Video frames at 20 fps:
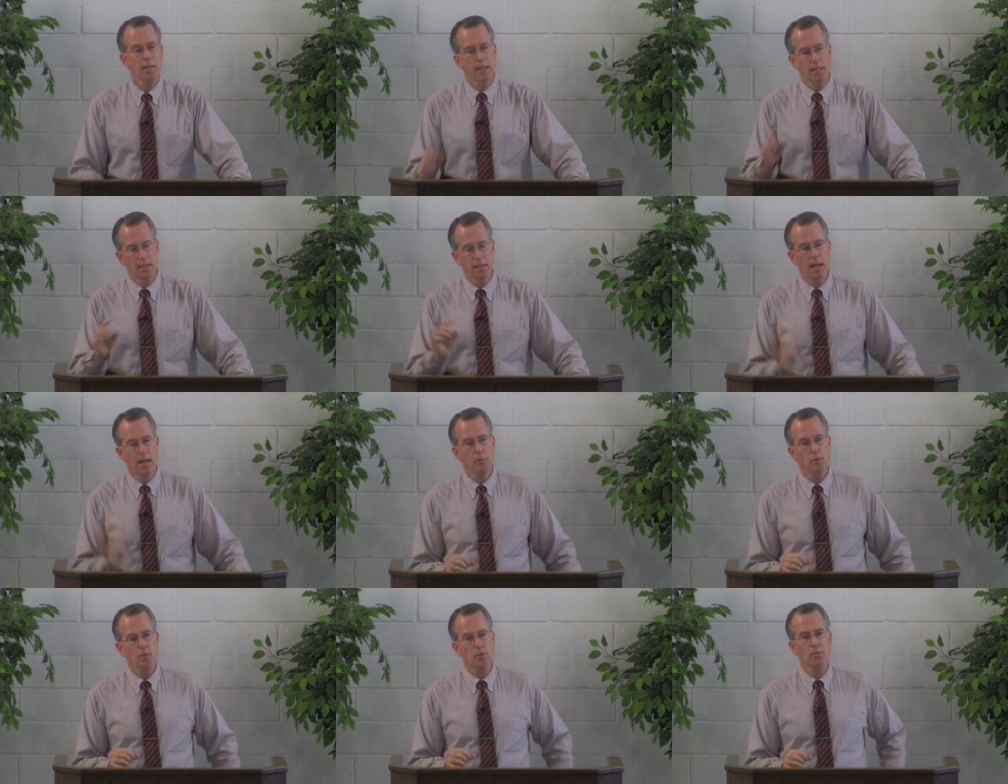and
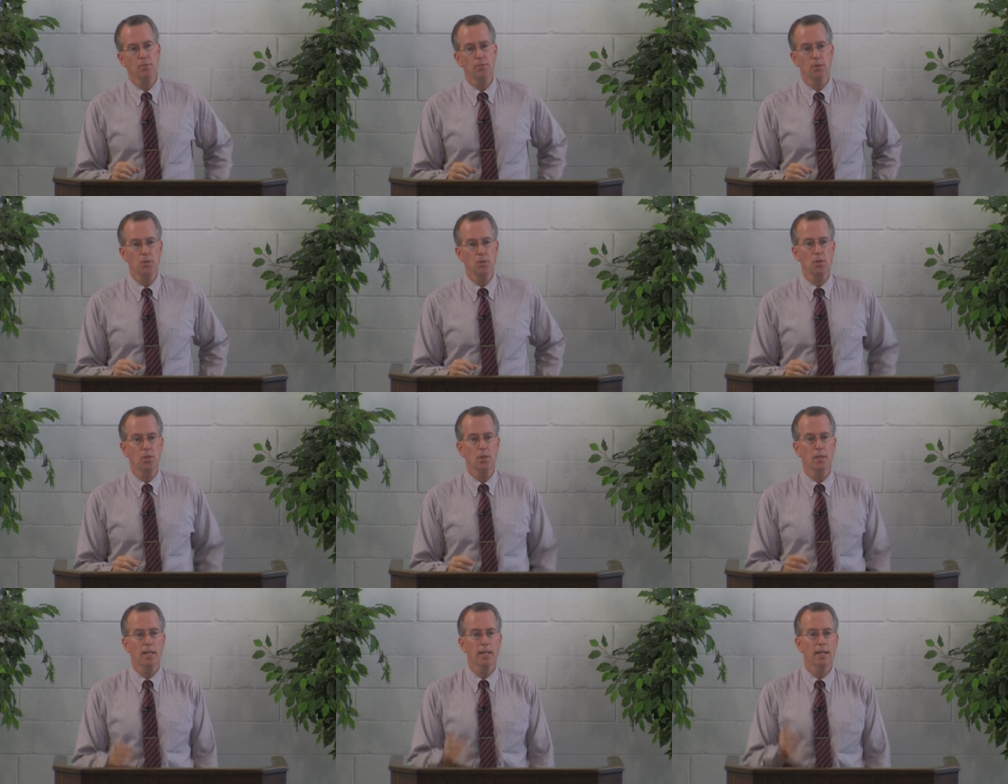that was the
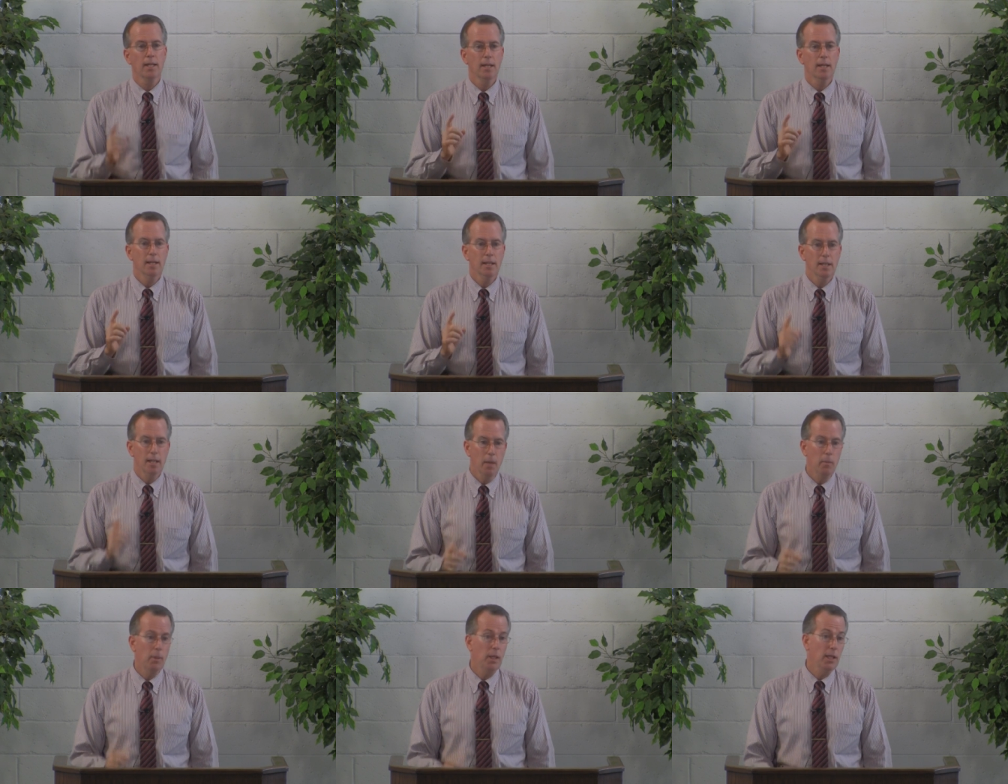first thing
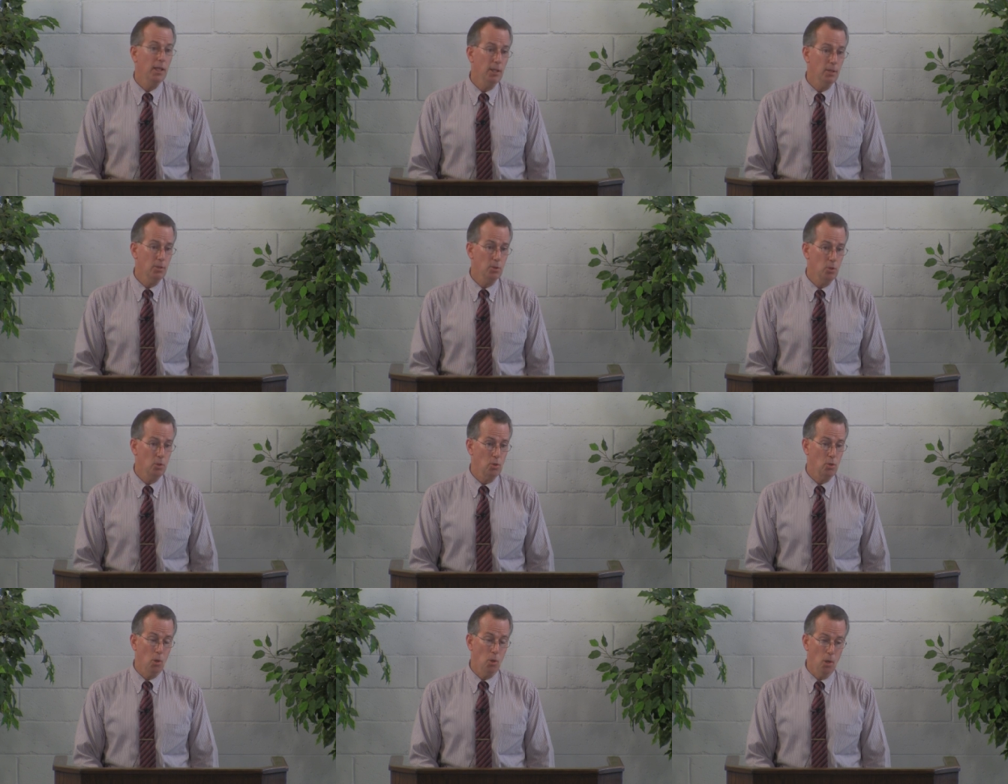Nebuchadnezzar
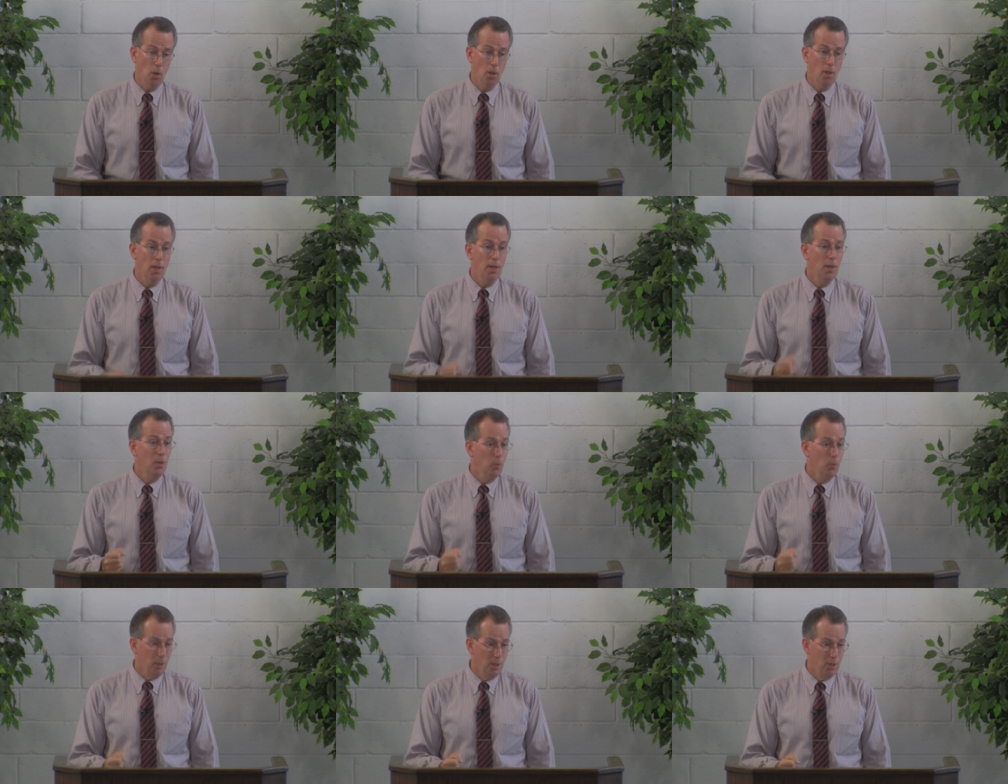saw
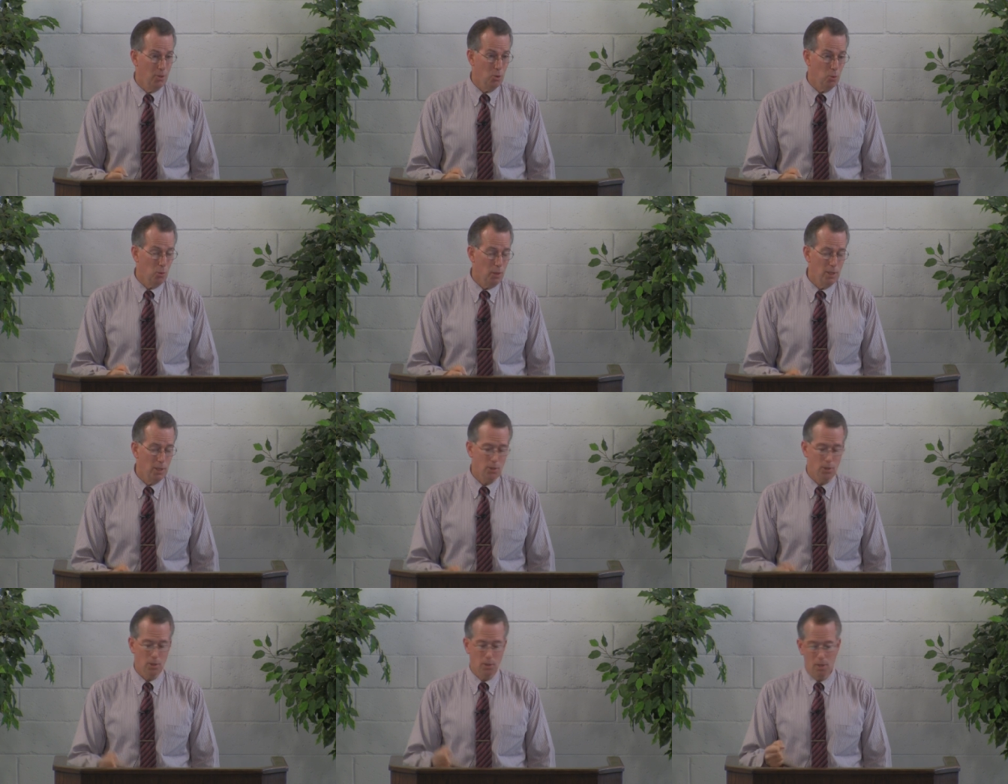when his
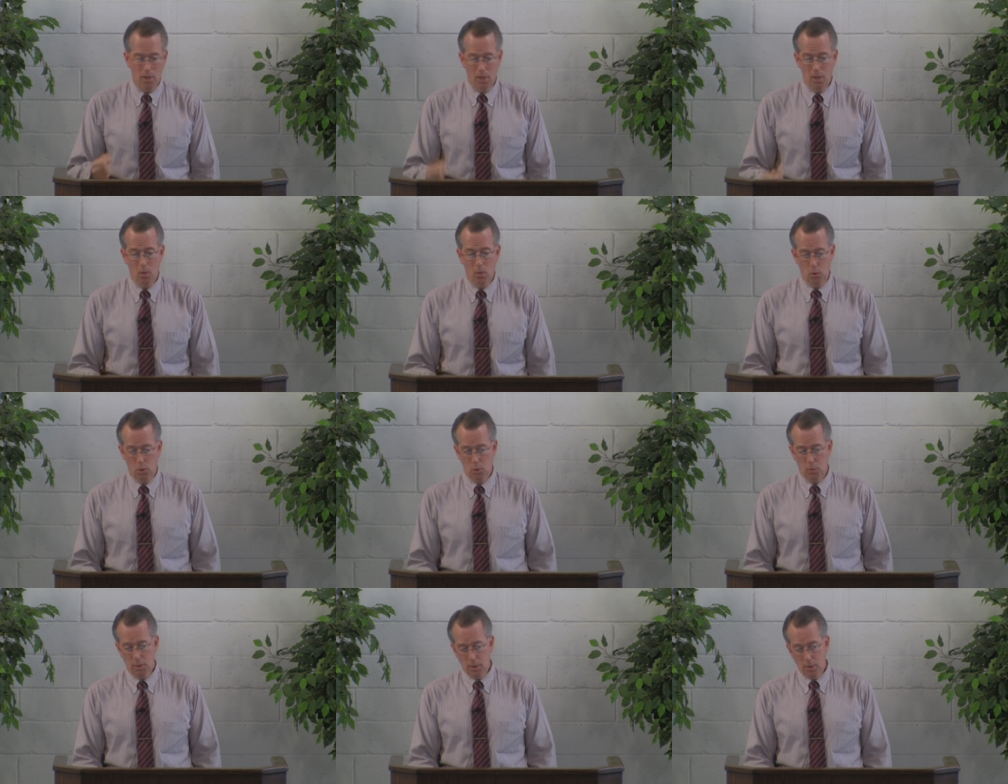reason
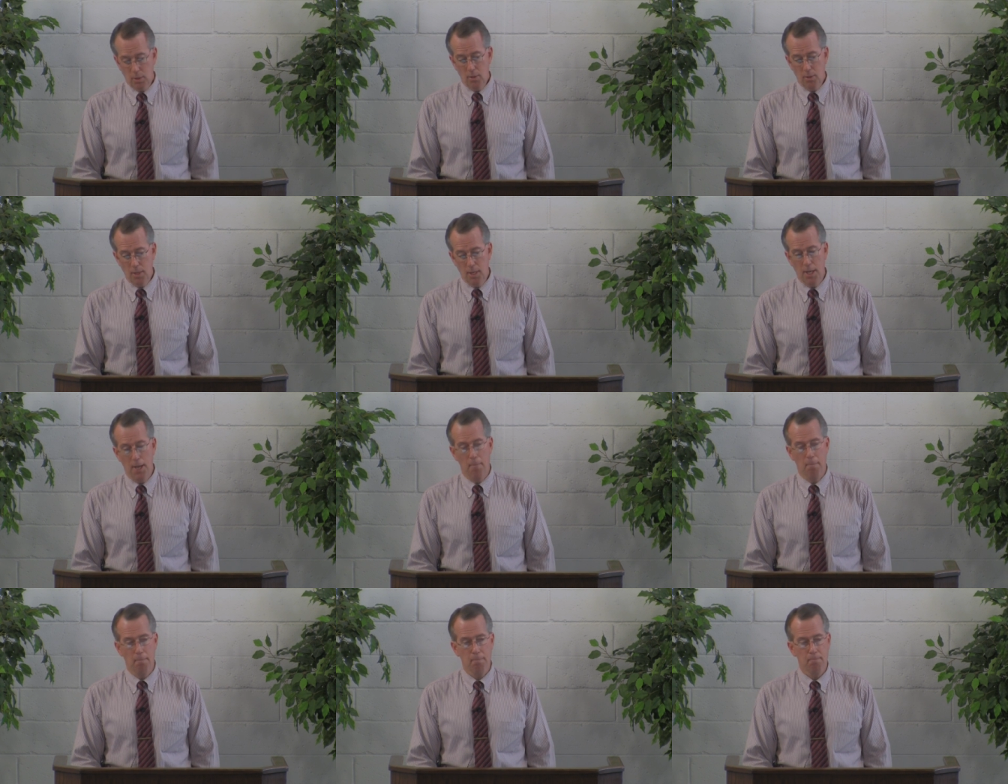was returned to him.